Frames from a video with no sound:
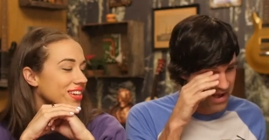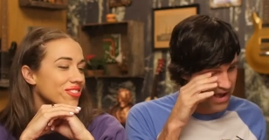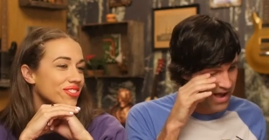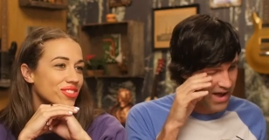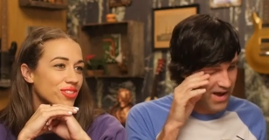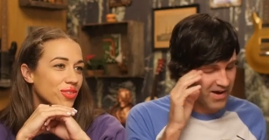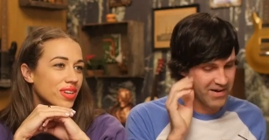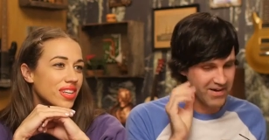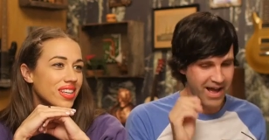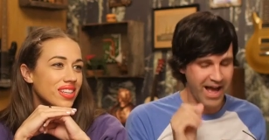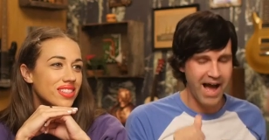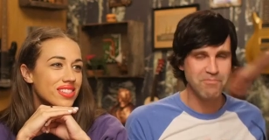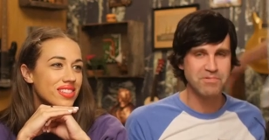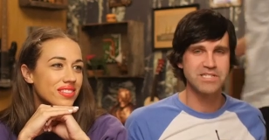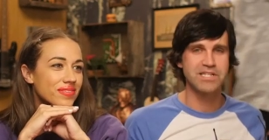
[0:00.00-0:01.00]
Speaker 1: Oh, uh,
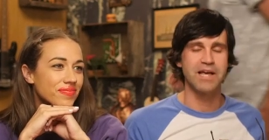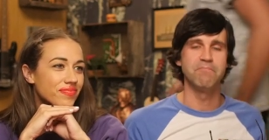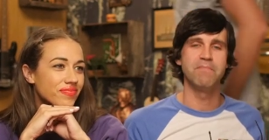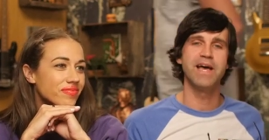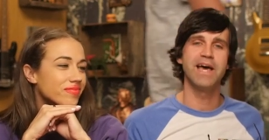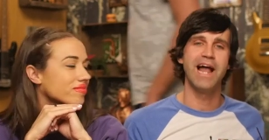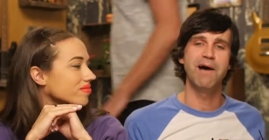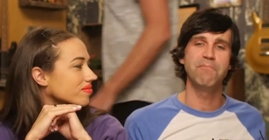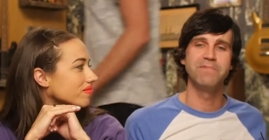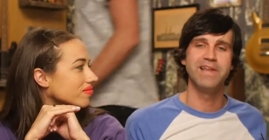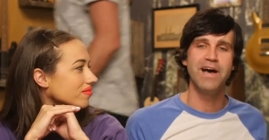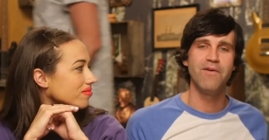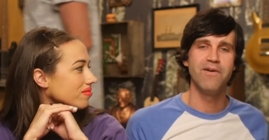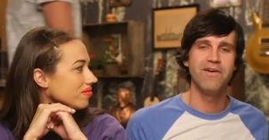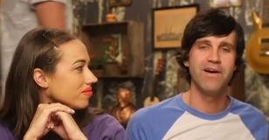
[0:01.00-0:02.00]
I'm just like, man, I'm
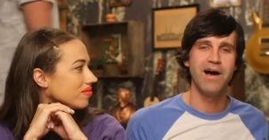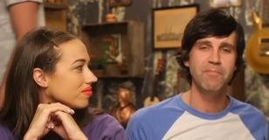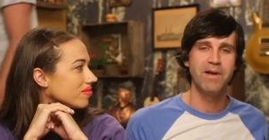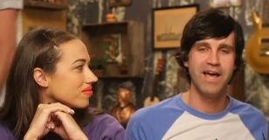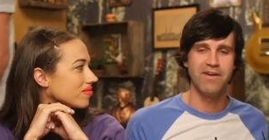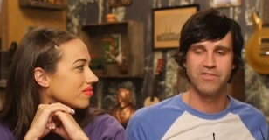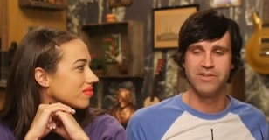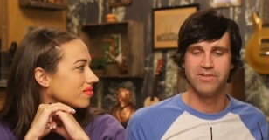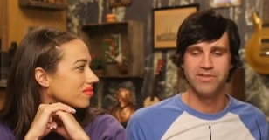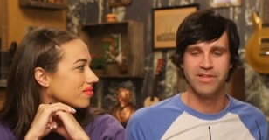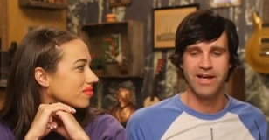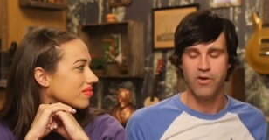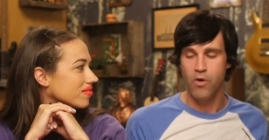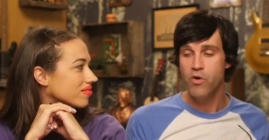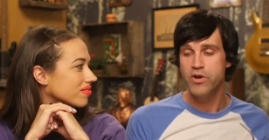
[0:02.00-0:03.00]
now I'm gonna have to do
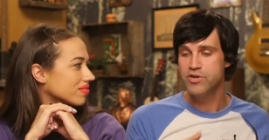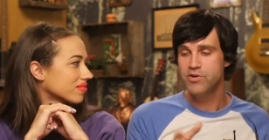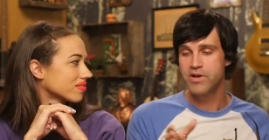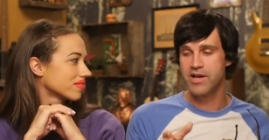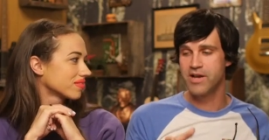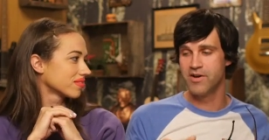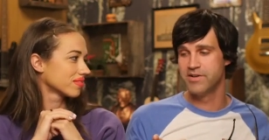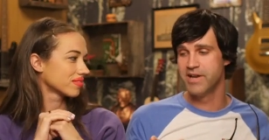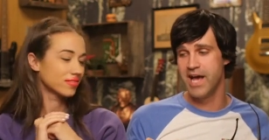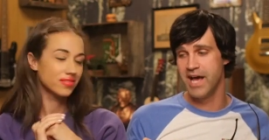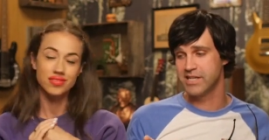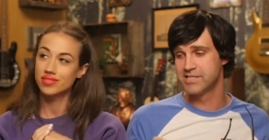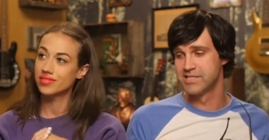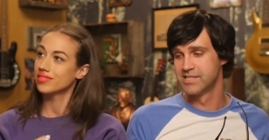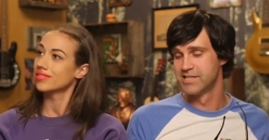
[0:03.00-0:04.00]
that. Or I you think can go I got
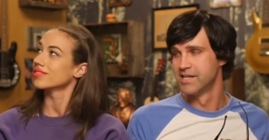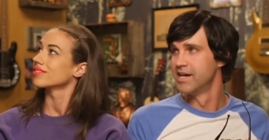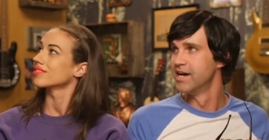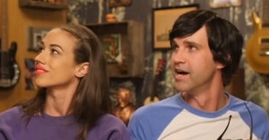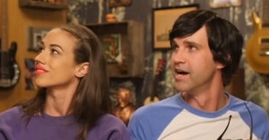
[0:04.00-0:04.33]
next. A little bit, I